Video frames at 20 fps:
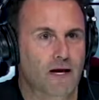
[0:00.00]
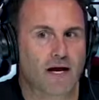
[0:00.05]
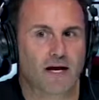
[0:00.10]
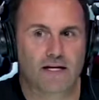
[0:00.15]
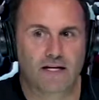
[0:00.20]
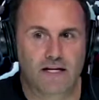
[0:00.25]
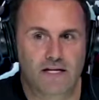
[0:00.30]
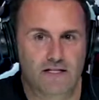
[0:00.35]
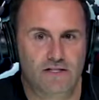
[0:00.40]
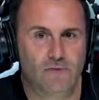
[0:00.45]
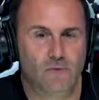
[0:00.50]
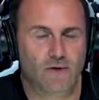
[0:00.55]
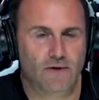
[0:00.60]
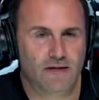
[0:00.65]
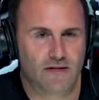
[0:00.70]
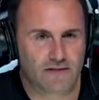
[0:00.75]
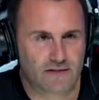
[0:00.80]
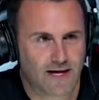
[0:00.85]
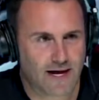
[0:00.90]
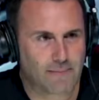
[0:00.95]
yeah, and he's the
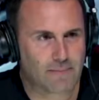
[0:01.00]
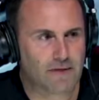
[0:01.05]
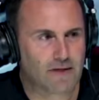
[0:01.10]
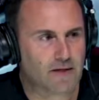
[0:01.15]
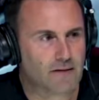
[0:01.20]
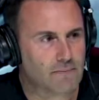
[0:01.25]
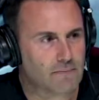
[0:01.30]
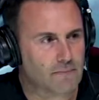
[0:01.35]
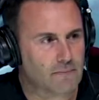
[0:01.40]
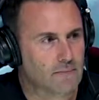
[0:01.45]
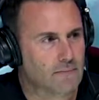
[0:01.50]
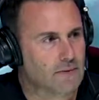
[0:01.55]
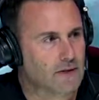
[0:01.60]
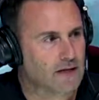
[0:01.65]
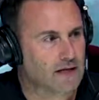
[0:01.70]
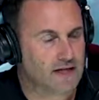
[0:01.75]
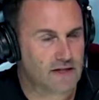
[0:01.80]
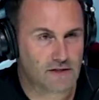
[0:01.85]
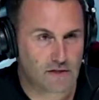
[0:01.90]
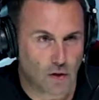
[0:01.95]
one that taught me,
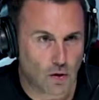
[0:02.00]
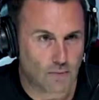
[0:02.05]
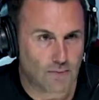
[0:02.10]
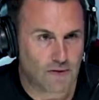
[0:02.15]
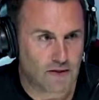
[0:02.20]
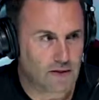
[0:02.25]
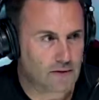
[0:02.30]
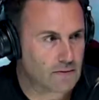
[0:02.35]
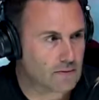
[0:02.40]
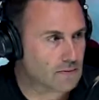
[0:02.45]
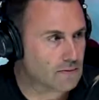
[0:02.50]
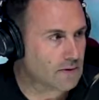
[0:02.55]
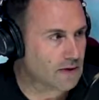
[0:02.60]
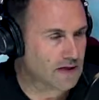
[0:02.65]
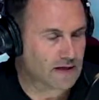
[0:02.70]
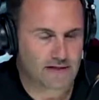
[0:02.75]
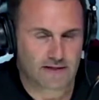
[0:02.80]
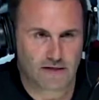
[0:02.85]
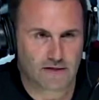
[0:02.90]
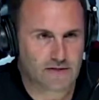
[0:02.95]
and he told me,
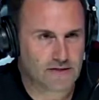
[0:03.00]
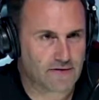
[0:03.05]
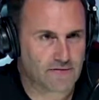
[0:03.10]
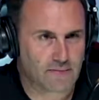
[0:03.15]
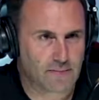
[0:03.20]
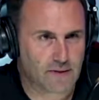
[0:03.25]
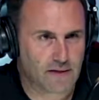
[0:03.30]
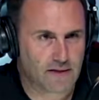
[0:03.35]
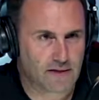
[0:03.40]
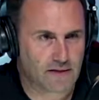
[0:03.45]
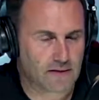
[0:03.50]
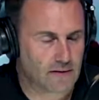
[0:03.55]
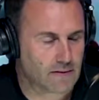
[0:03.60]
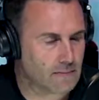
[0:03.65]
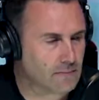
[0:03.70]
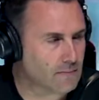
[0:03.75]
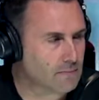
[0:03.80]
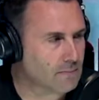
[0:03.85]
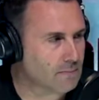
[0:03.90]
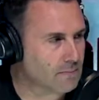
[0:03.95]
and he tells everybody,
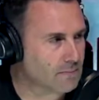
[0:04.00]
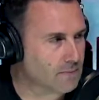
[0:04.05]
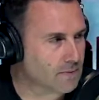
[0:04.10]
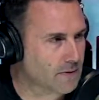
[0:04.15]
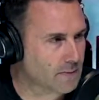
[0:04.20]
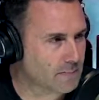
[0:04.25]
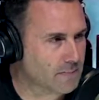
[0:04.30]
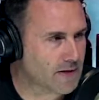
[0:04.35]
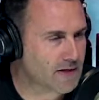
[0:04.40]
the